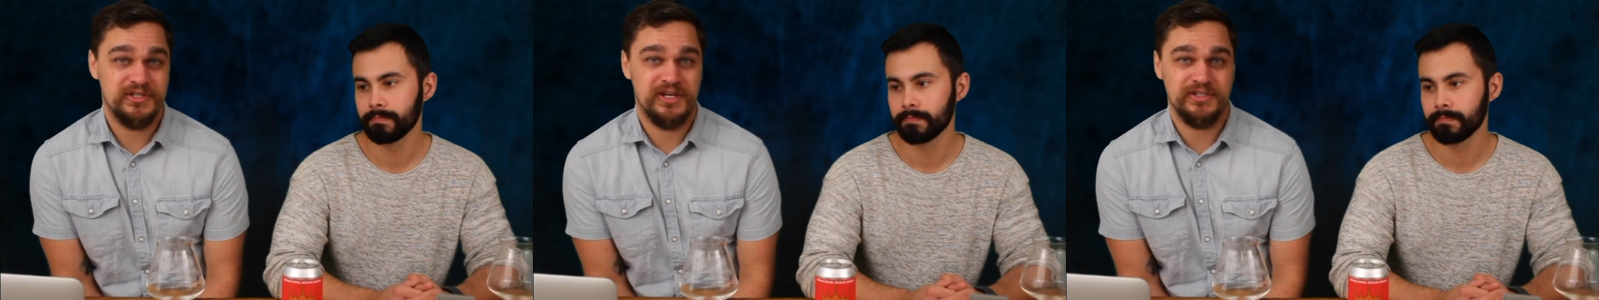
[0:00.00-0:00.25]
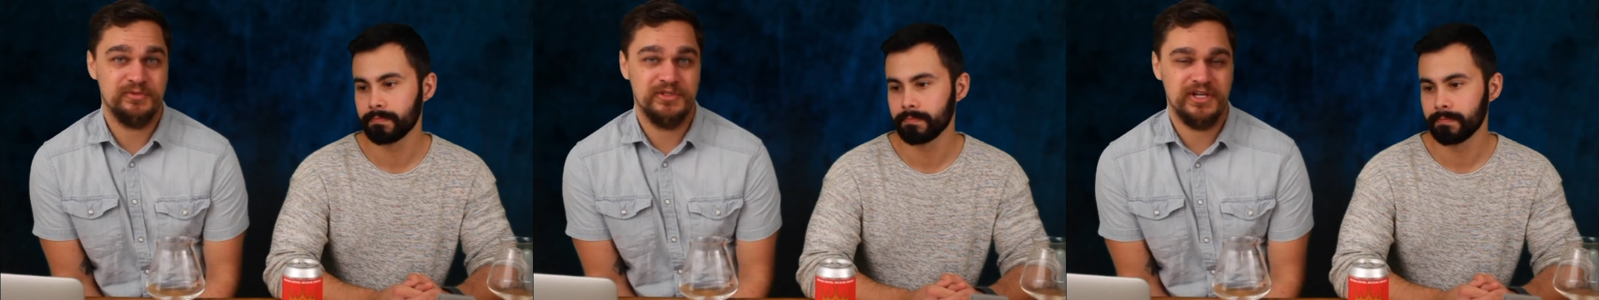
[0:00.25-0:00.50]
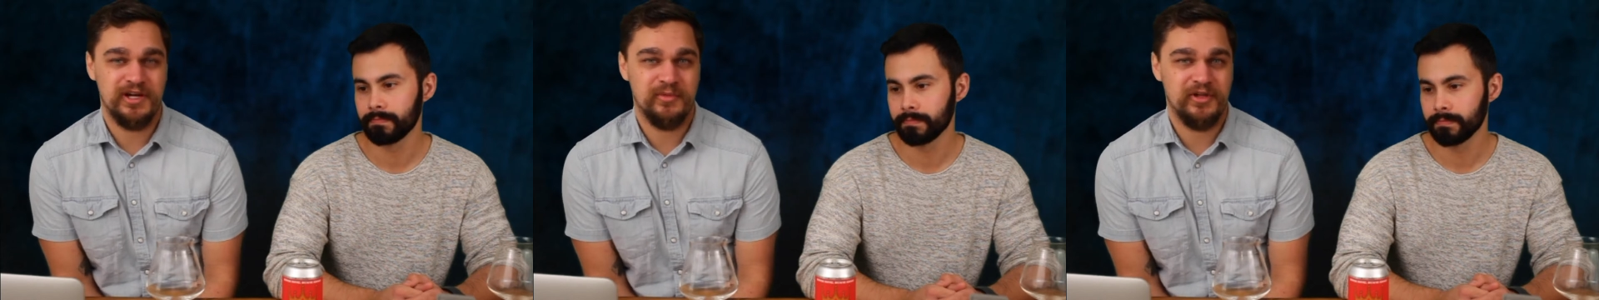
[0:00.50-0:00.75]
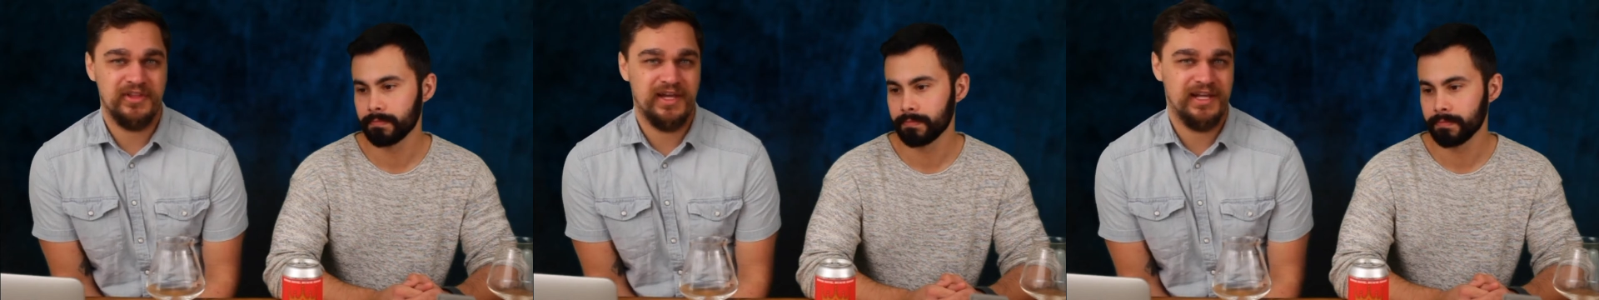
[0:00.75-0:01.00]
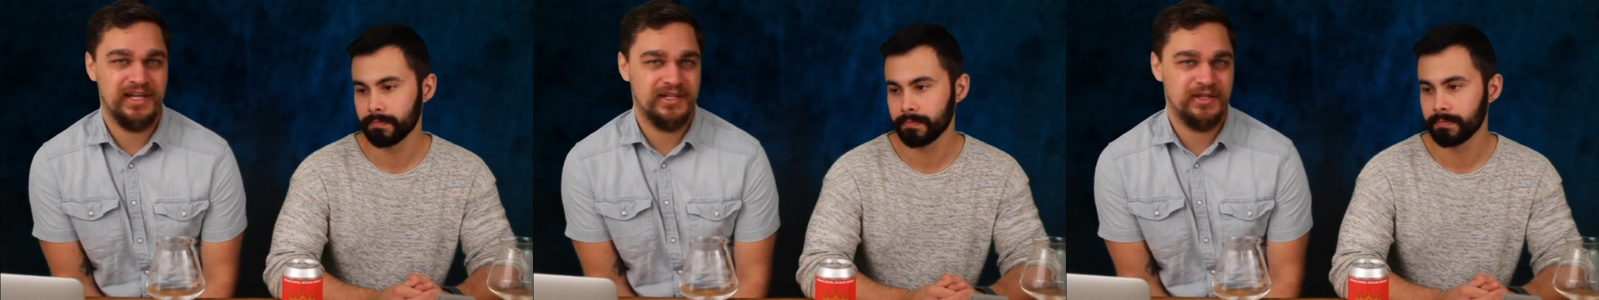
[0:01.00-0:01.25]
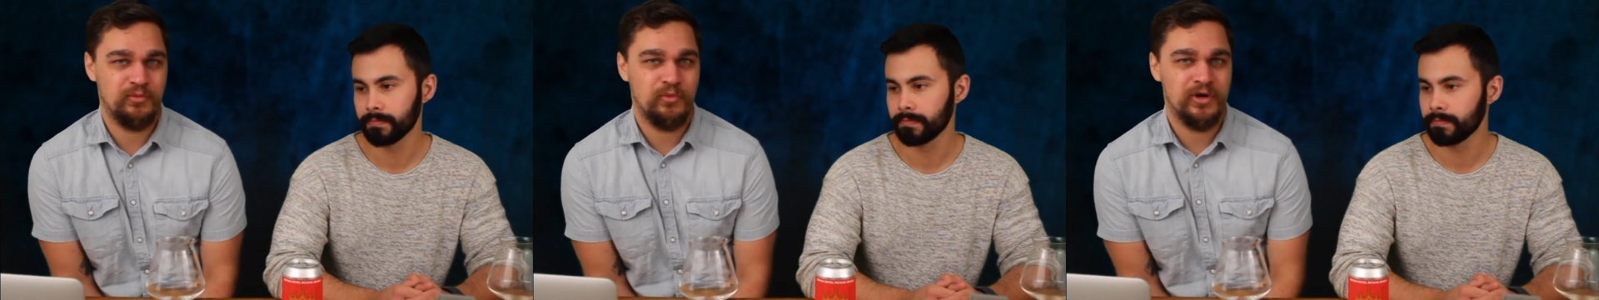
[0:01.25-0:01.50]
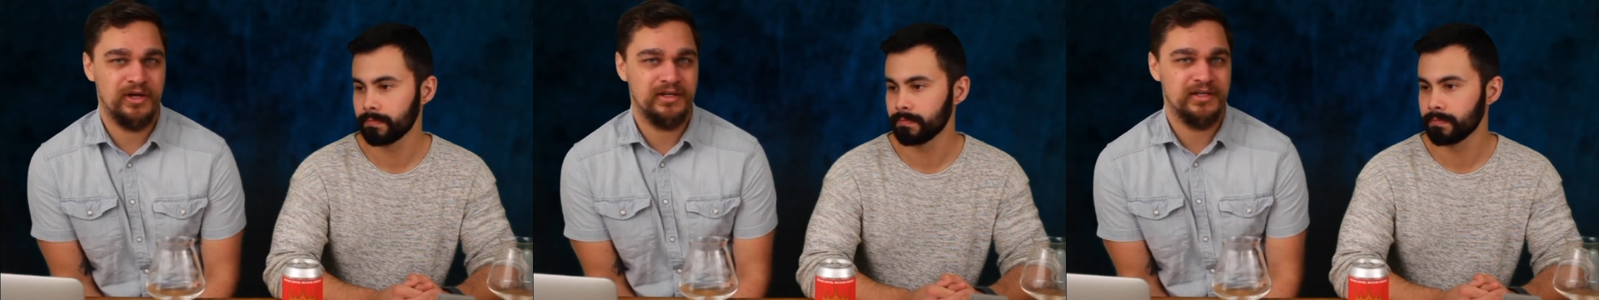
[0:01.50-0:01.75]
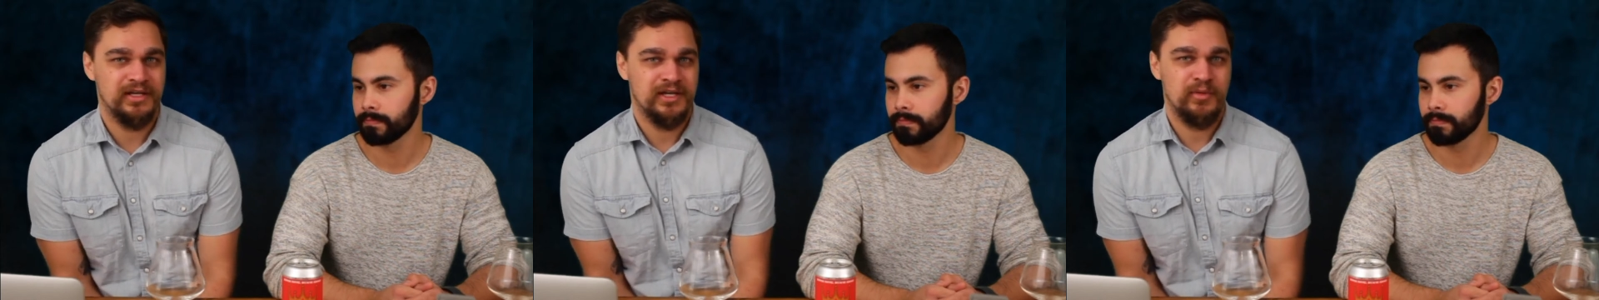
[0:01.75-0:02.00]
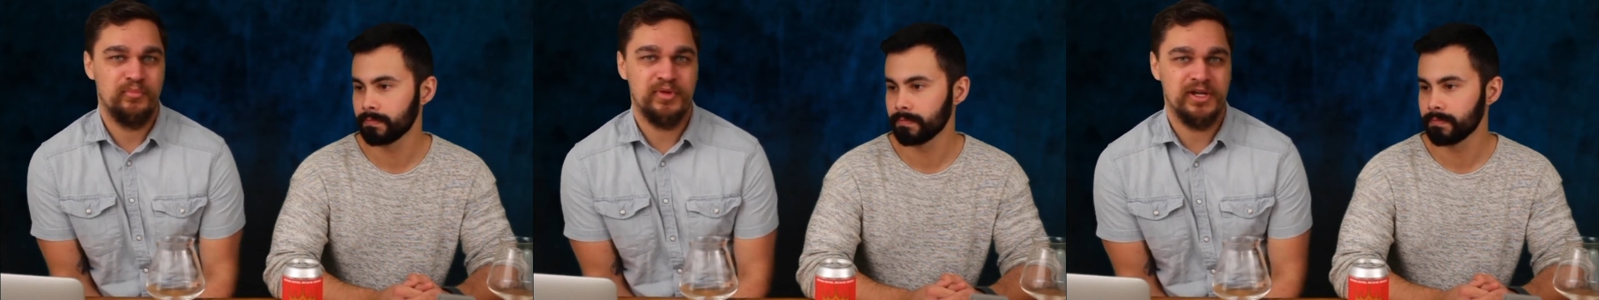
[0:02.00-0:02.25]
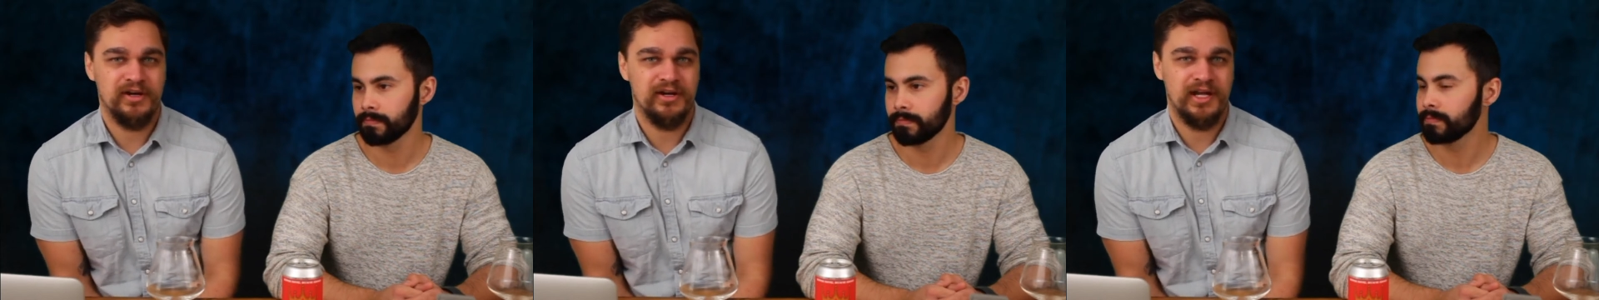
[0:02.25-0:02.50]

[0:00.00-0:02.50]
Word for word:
Speaker 1: talk. So we talk about that and then one beer.